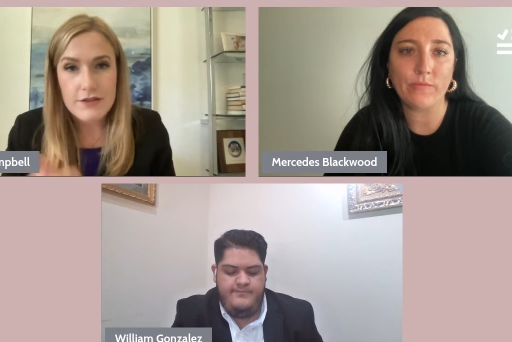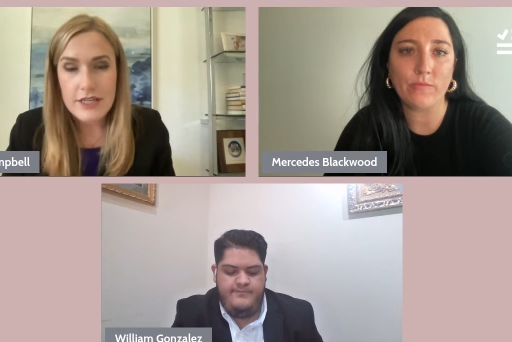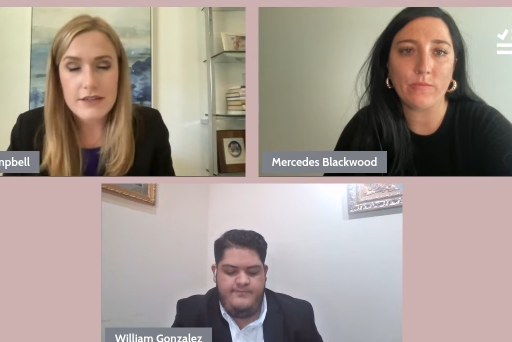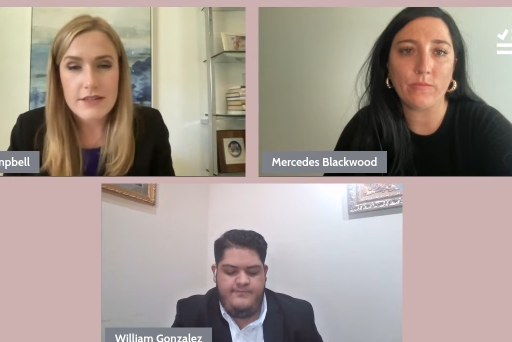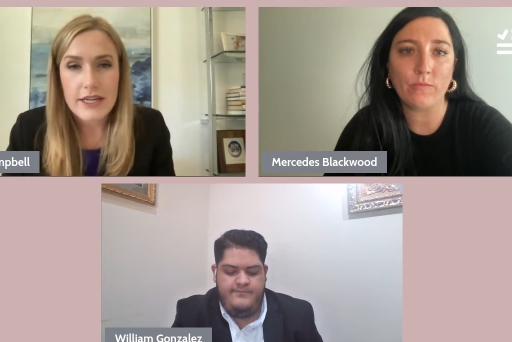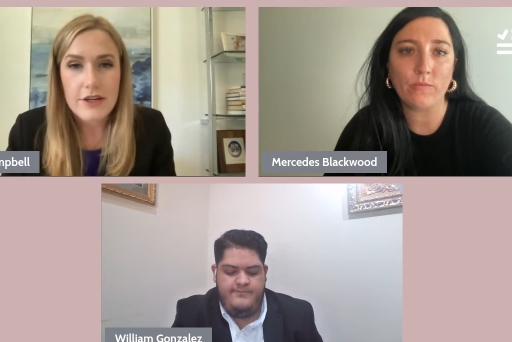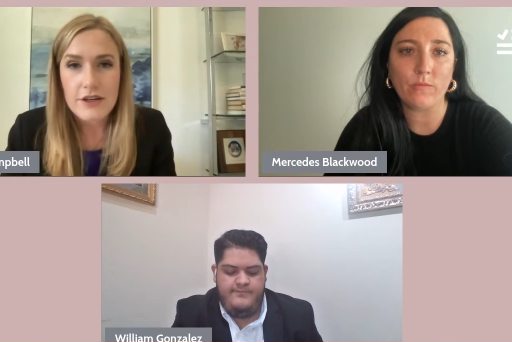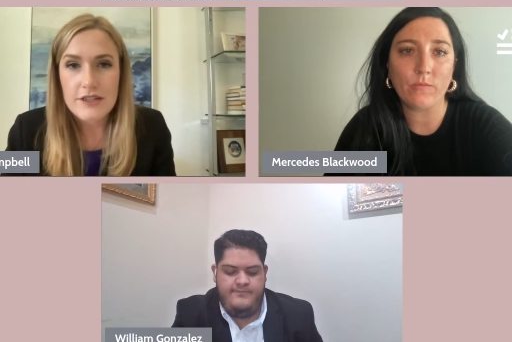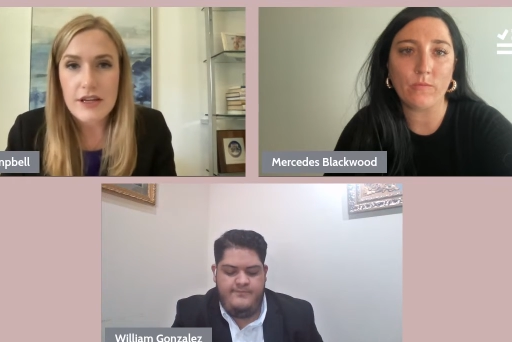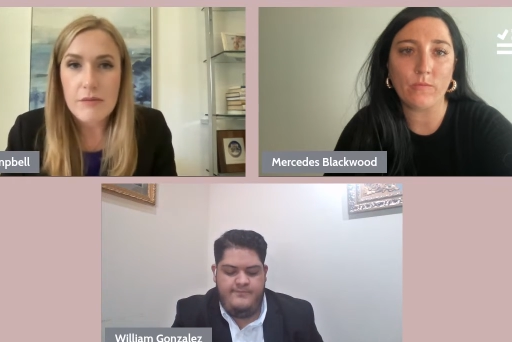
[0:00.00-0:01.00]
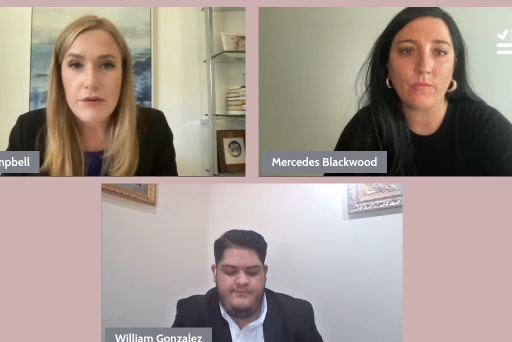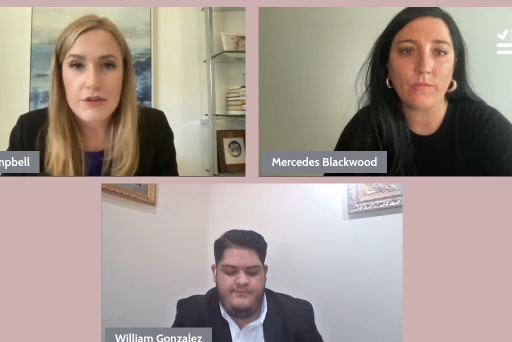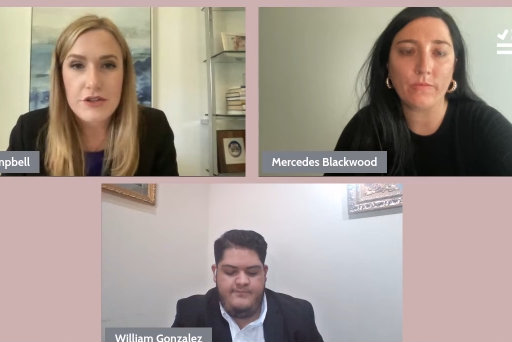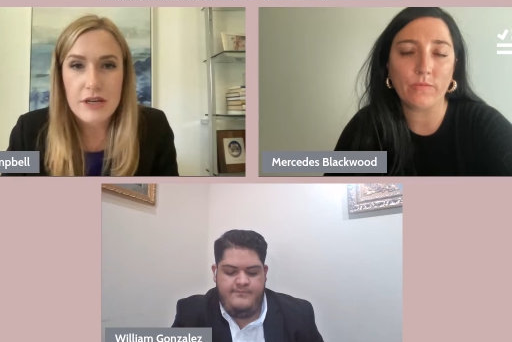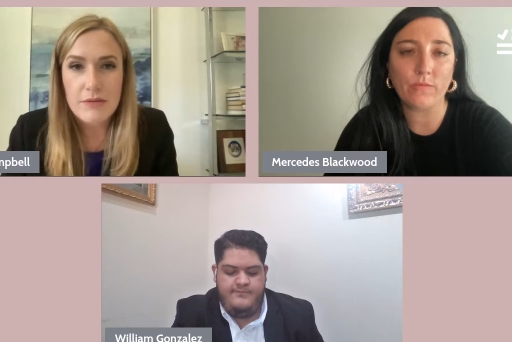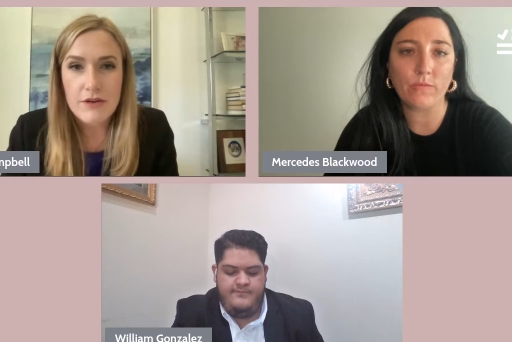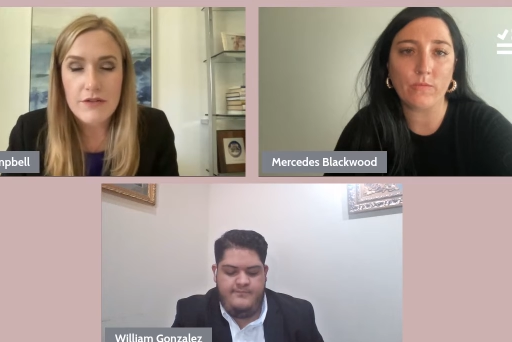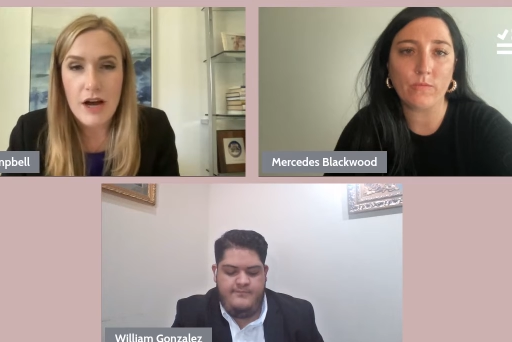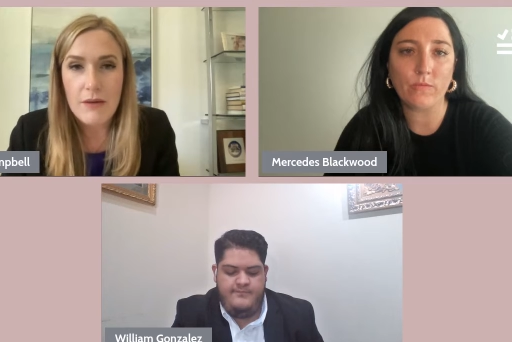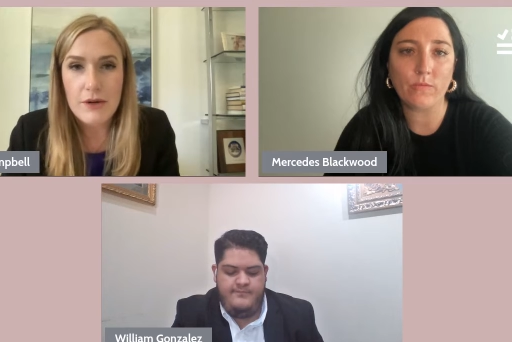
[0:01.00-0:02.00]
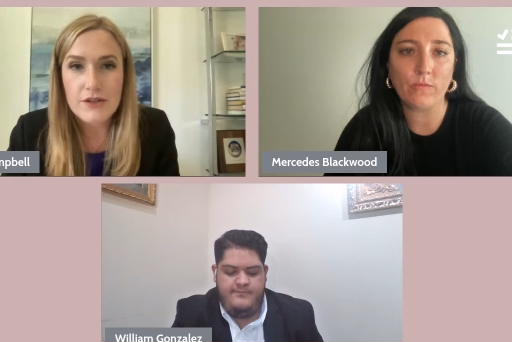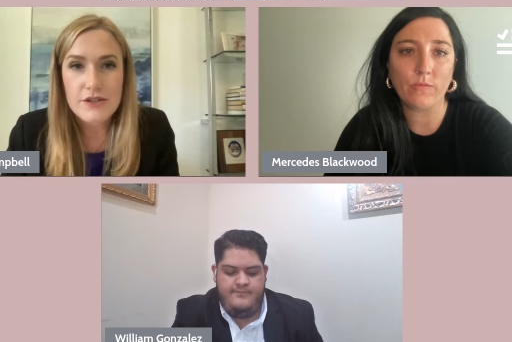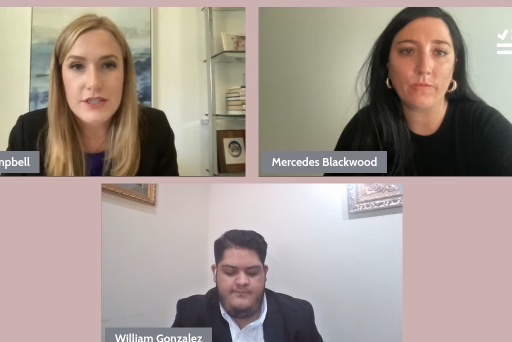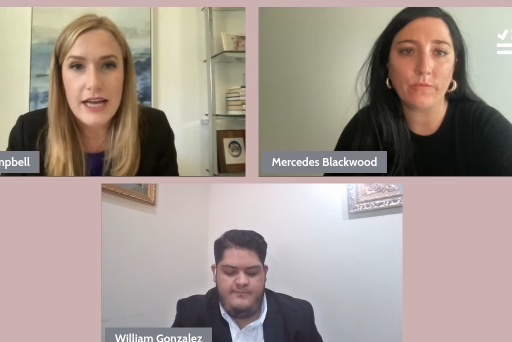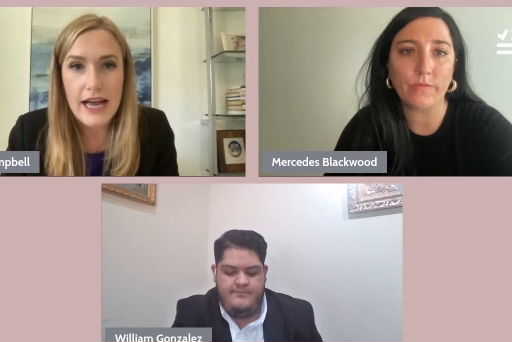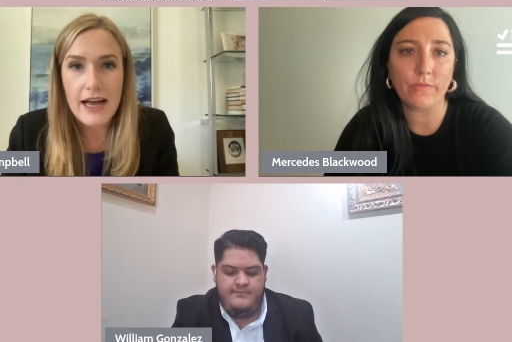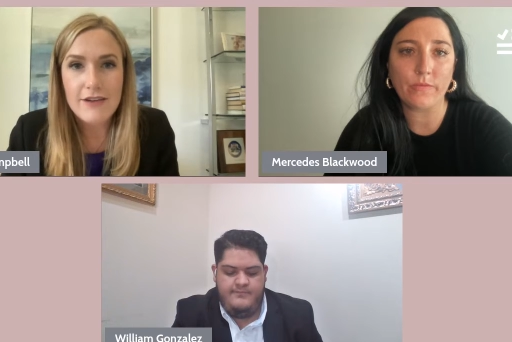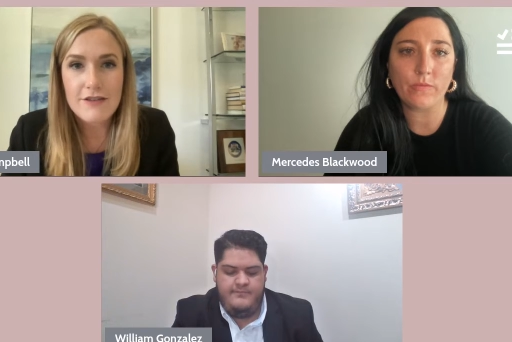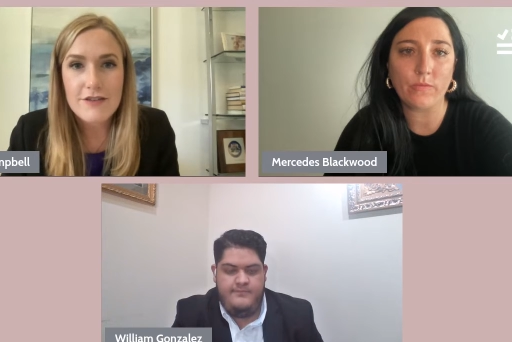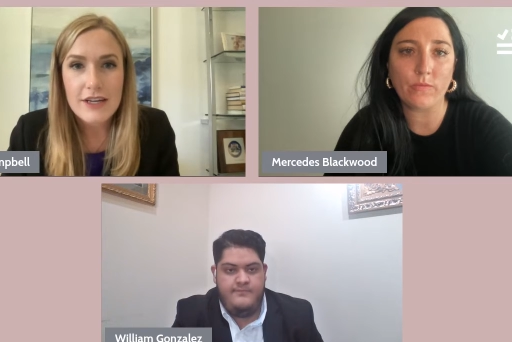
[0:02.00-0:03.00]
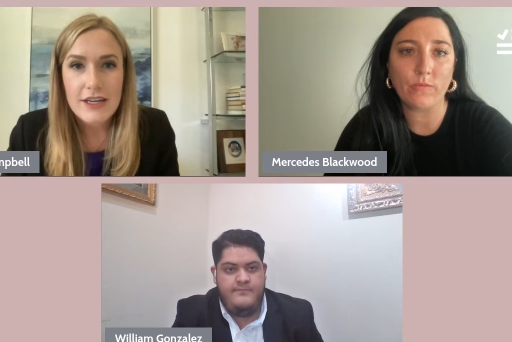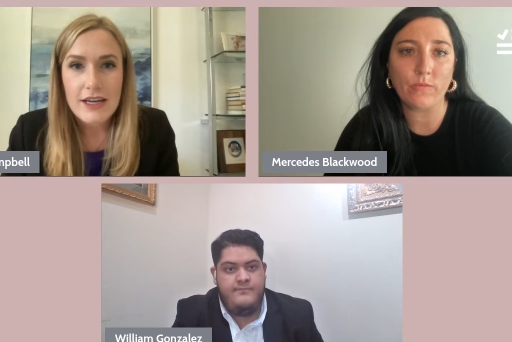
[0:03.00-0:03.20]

Speaker 1: To take your example, the Chamber of Commerce, to have